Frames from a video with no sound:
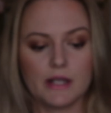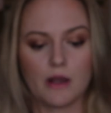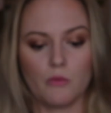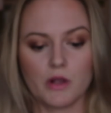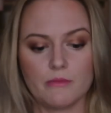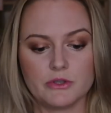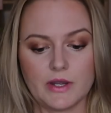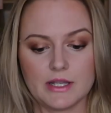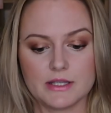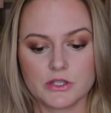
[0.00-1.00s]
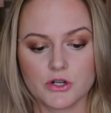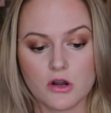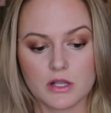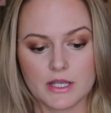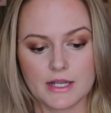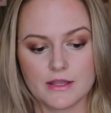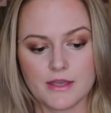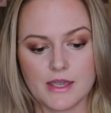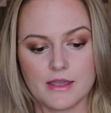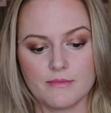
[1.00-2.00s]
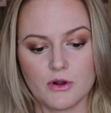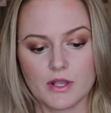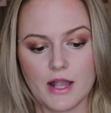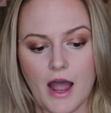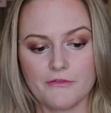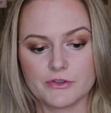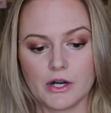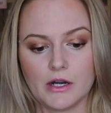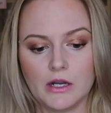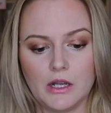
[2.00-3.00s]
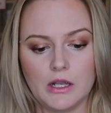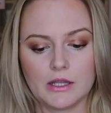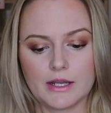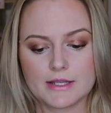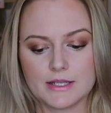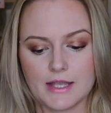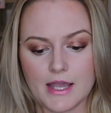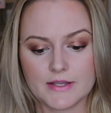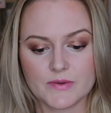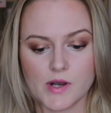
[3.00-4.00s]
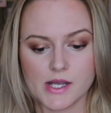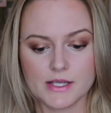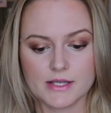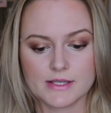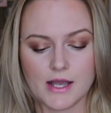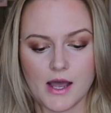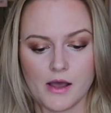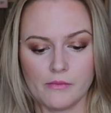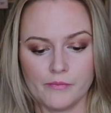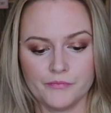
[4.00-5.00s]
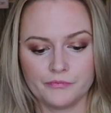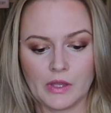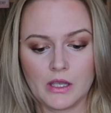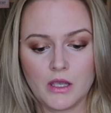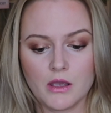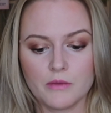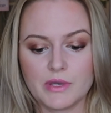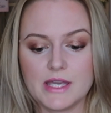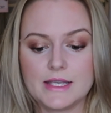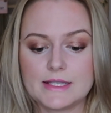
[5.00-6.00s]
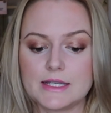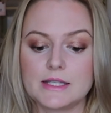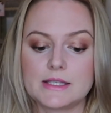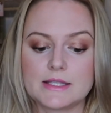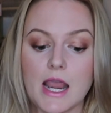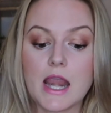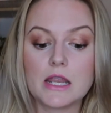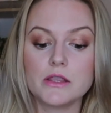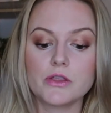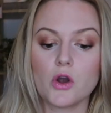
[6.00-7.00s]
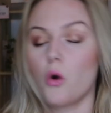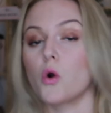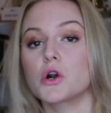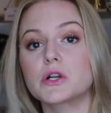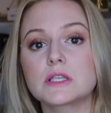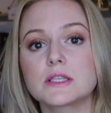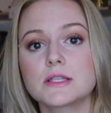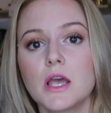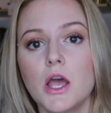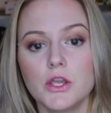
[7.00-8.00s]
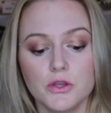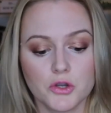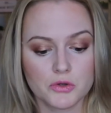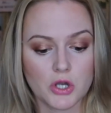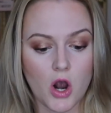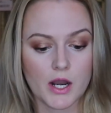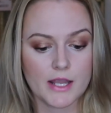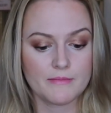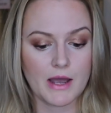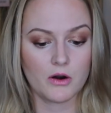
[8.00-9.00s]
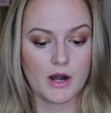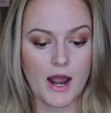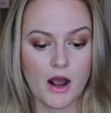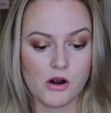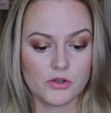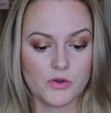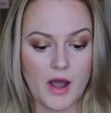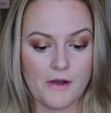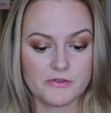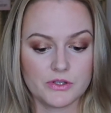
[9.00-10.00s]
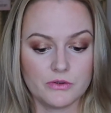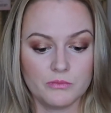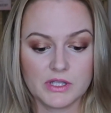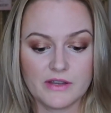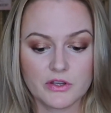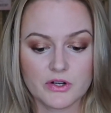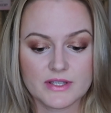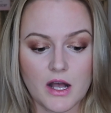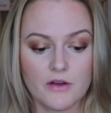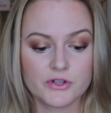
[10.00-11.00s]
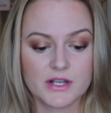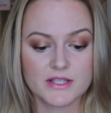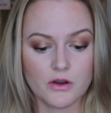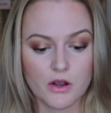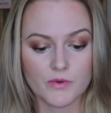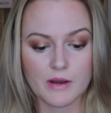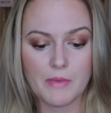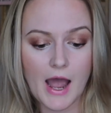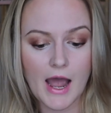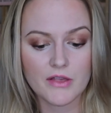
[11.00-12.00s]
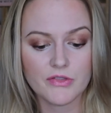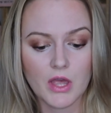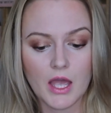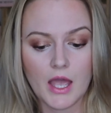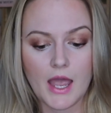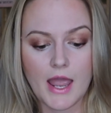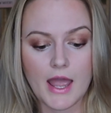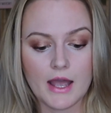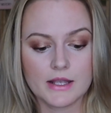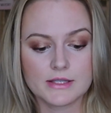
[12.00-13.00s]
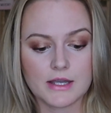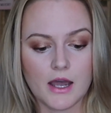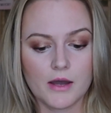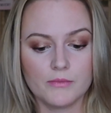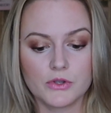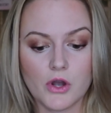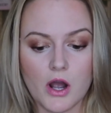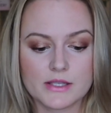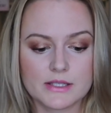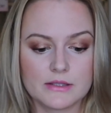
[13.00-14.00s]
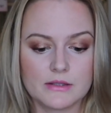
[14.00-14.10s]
it. And what I'm doing is journaling and thinking about it after. Like today's was peace in staying the course. You know, talking about how you have to believe in yourself, trust that you're on the right path, and not